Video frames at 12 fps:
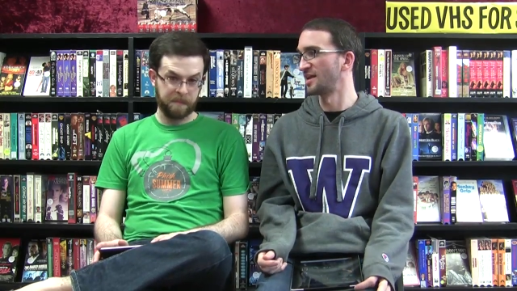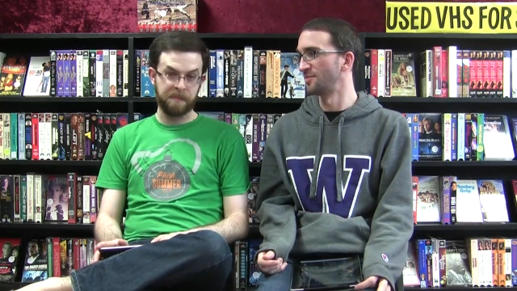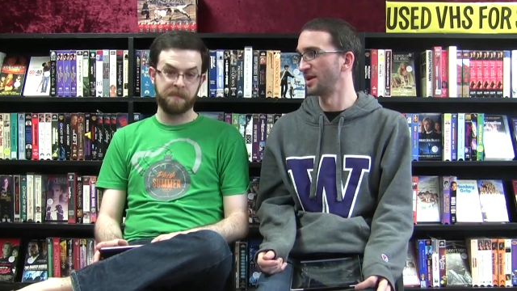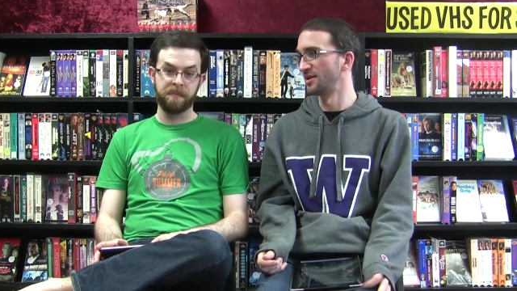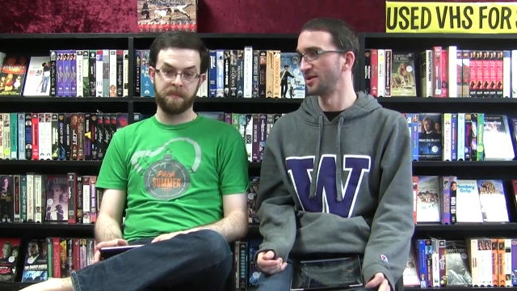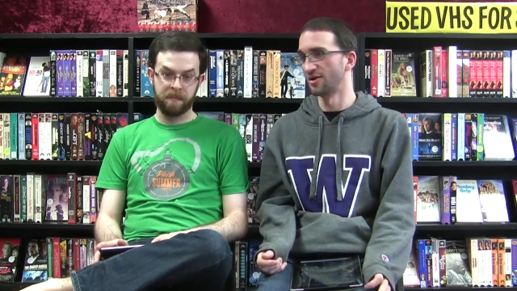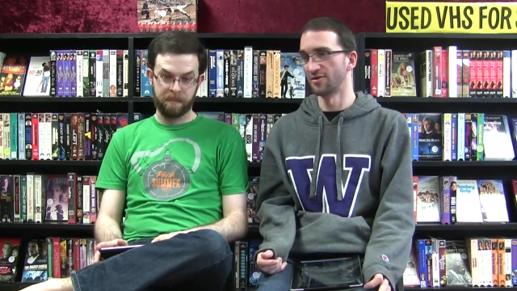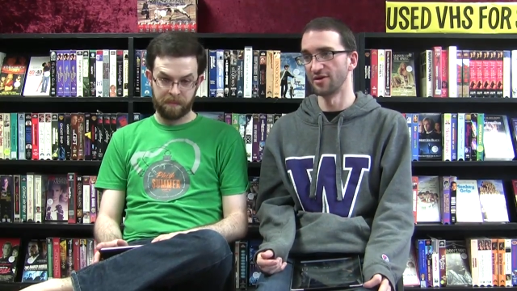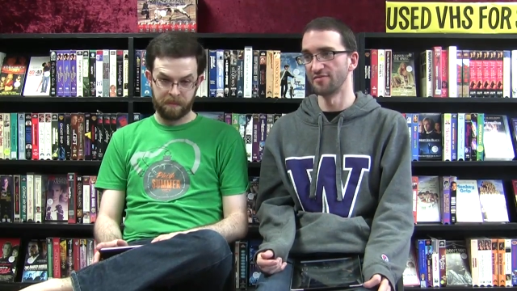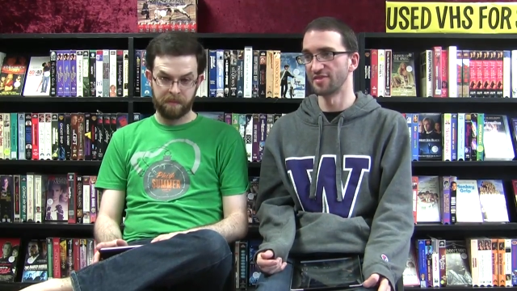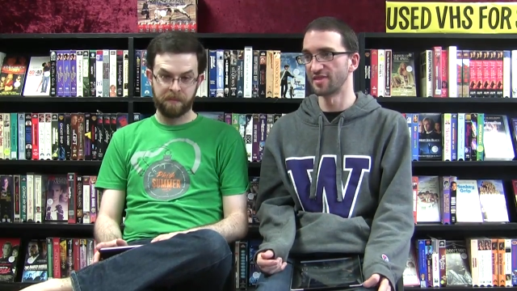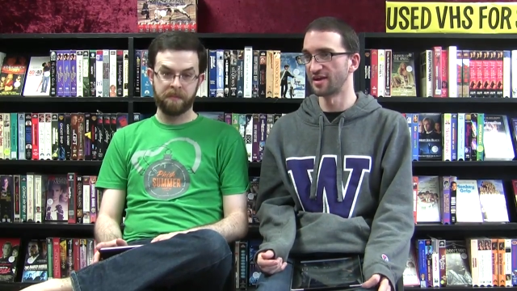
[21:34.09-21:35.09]
Speaker 1: Mm-hmm. I mean, mm-hmm. you know, you
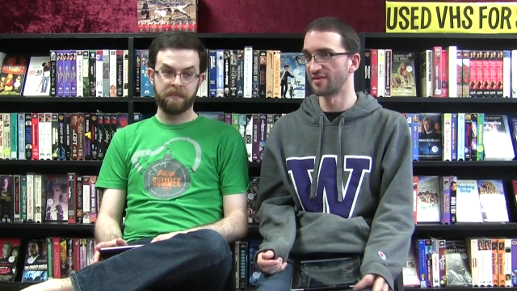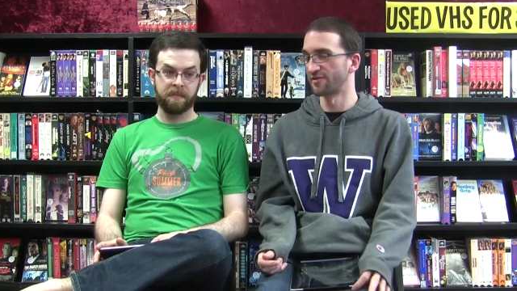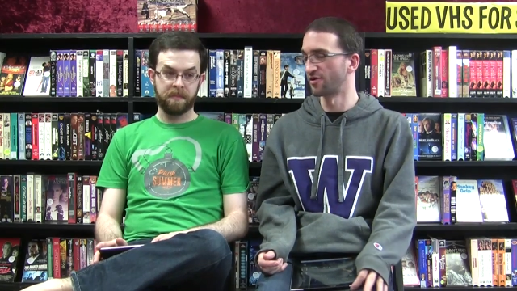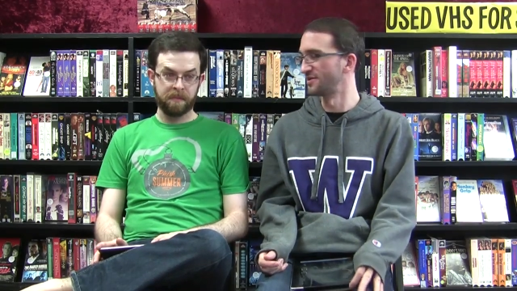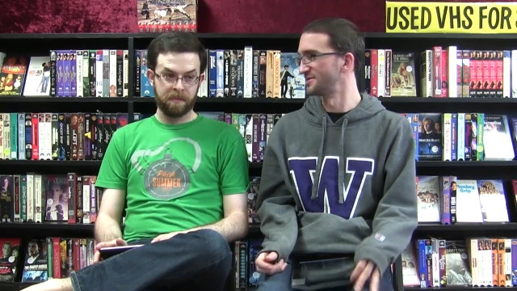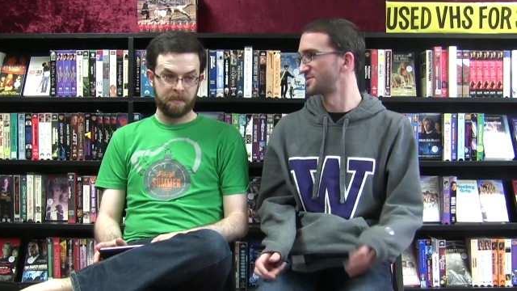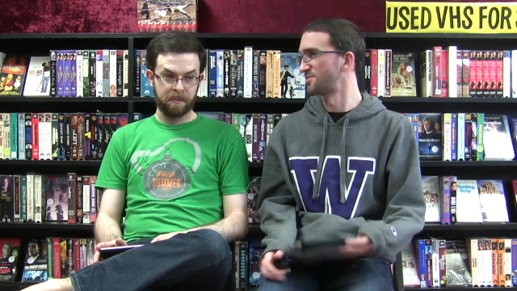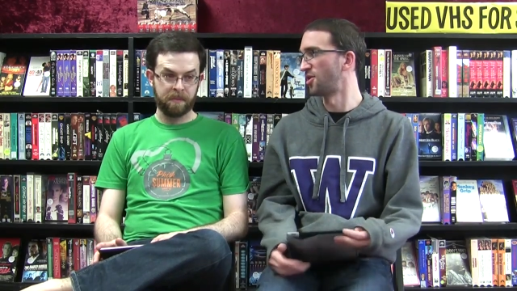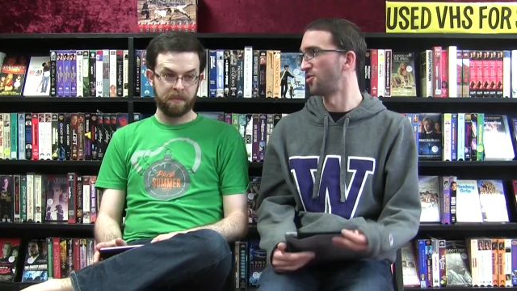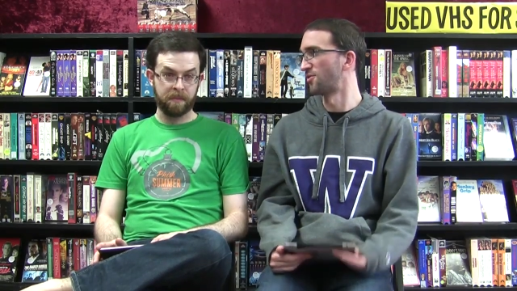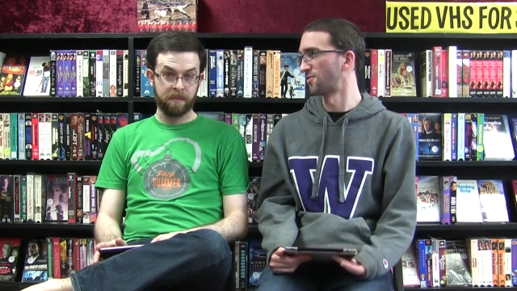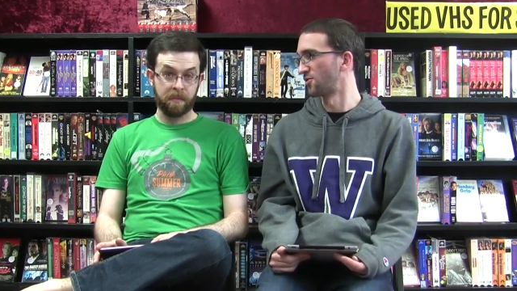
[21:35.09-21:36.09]
even think of her in
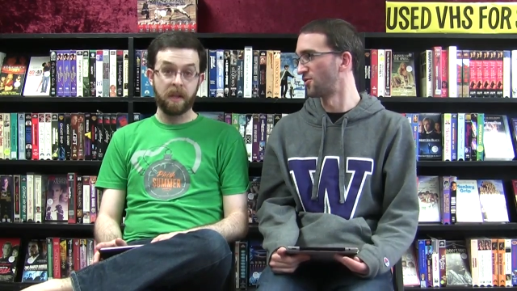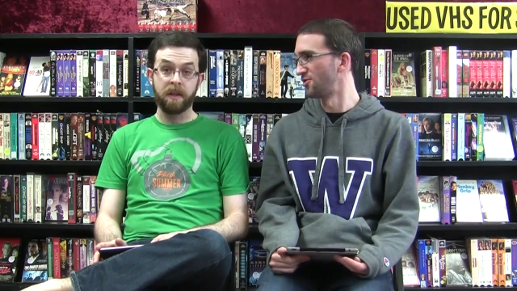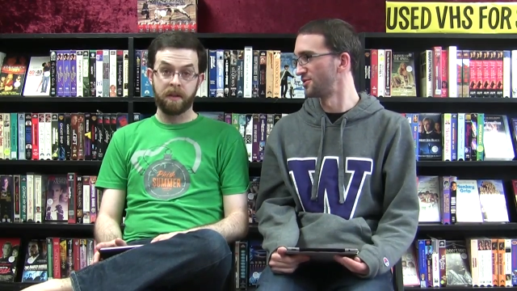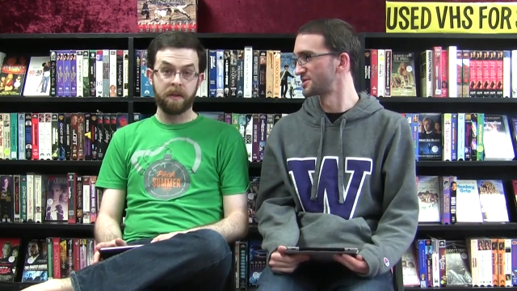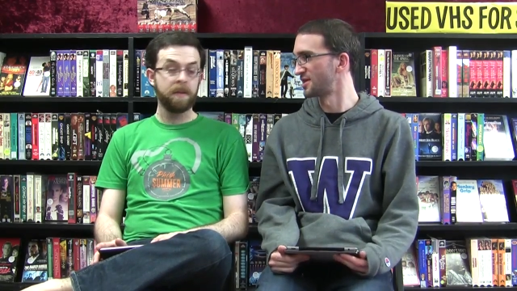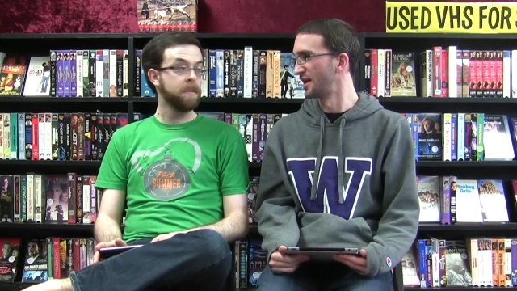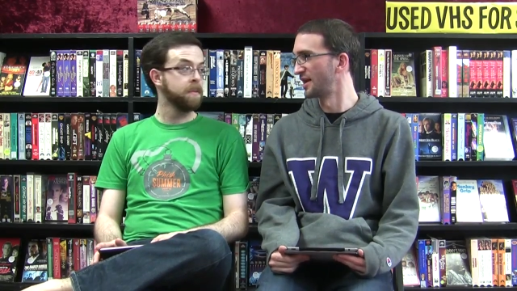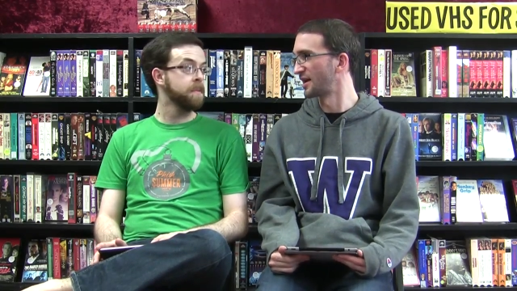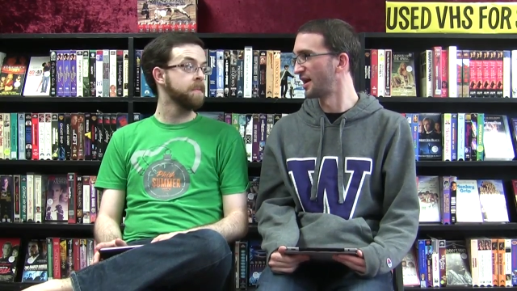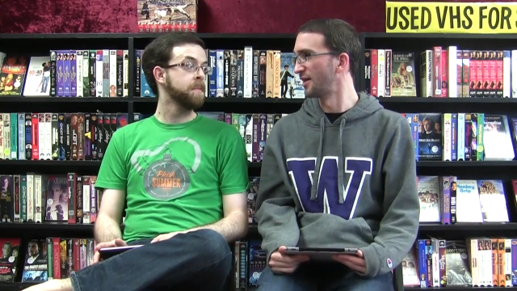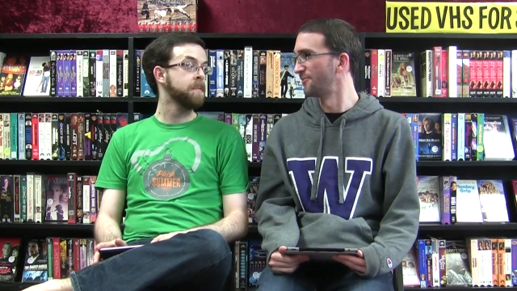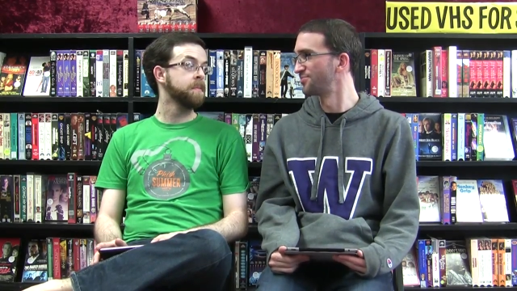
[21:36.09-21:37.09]
smaller roles like
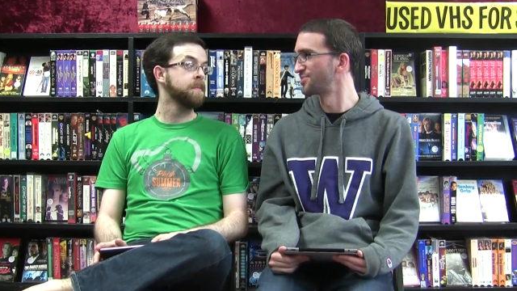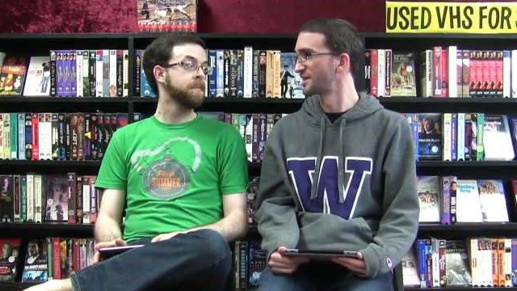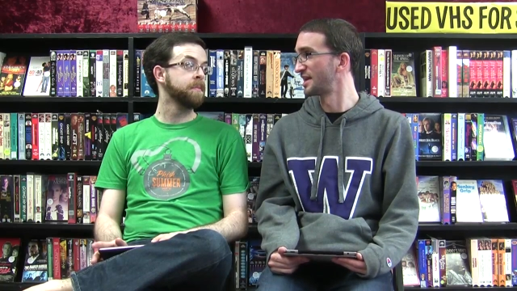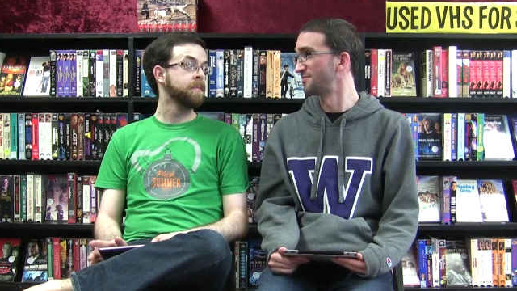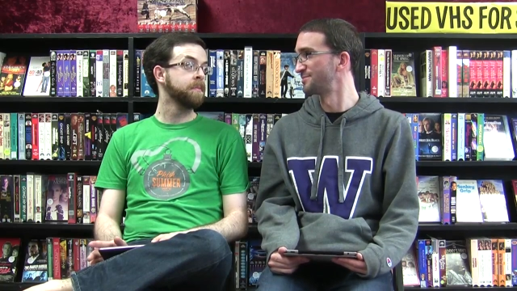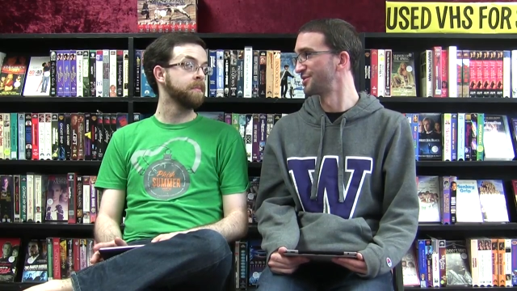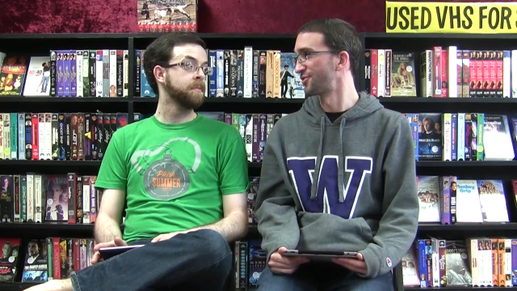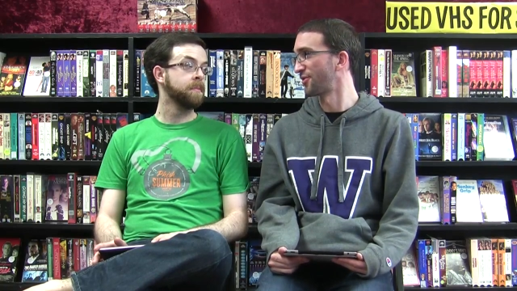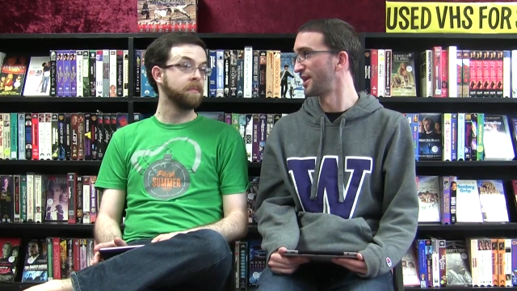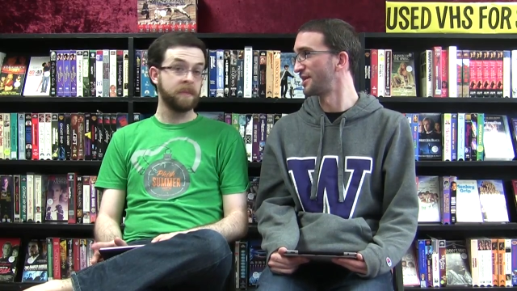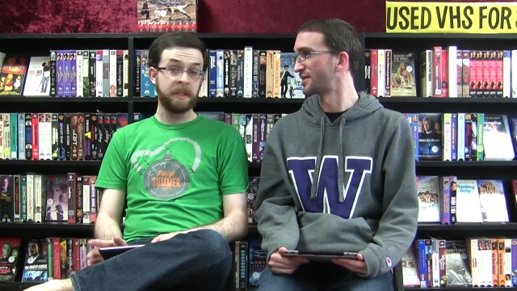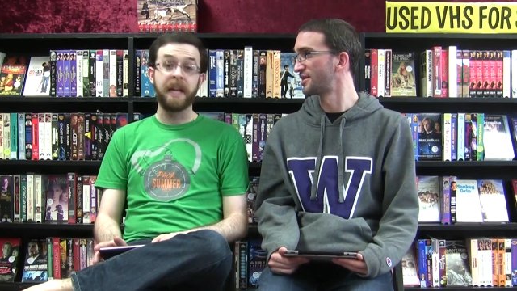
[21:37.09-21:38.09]
um, Get Him to the Greek.